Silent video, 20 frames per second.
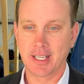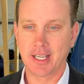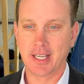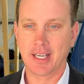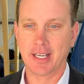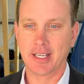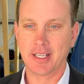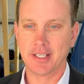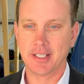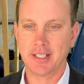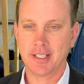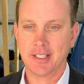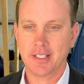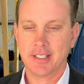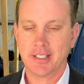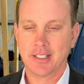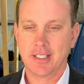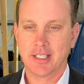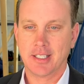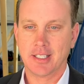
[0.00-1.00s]
and
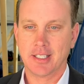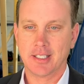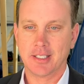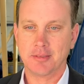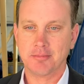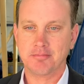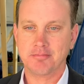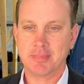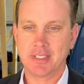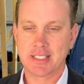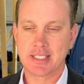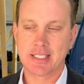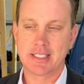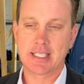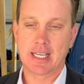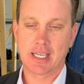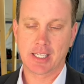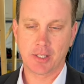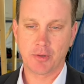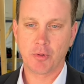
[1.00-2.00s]
um, it's
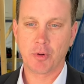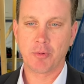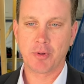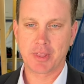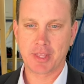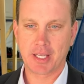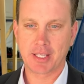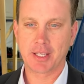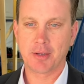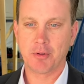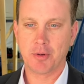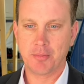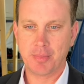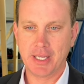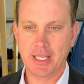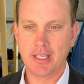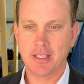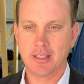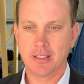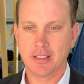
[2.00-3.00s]
exactly where we thought they would
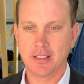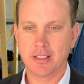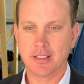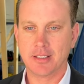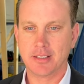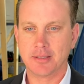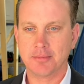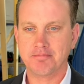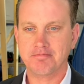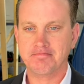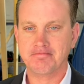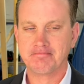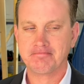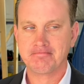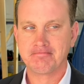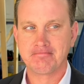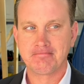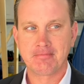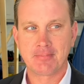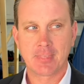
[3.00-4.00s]
be. Um,
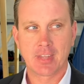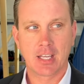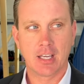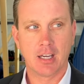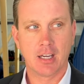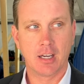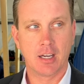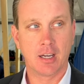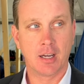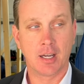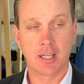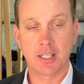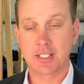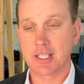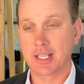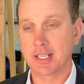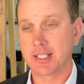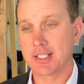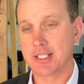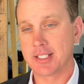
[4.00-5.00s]
uh,
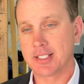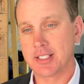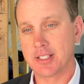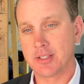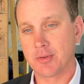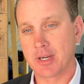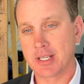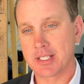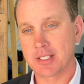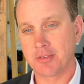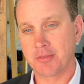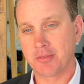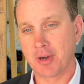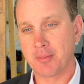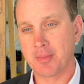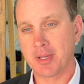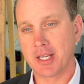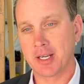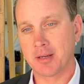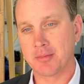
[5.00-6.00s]
excited to see the rest of the
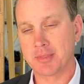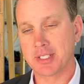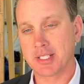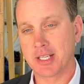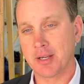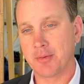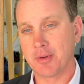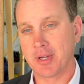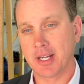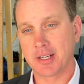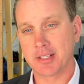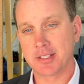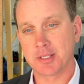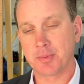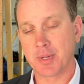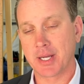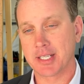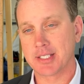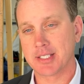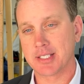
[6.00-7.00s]
framing come today. We got
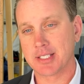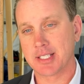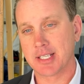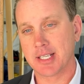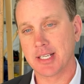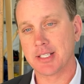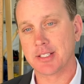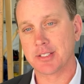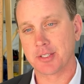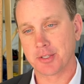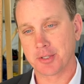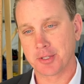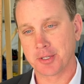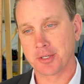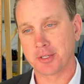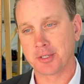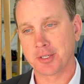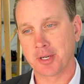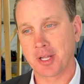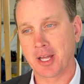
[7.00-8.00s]
inspections today, so
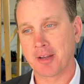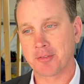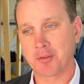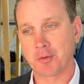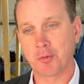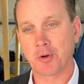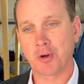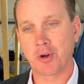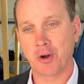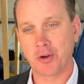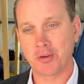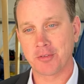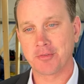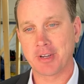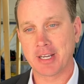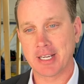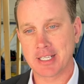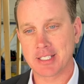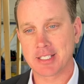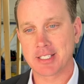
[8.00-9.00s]
they're going to have to work hard and
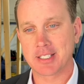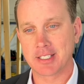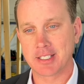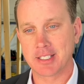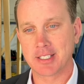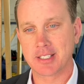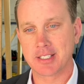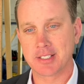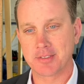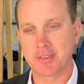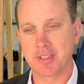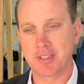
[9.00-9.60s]
fast to get this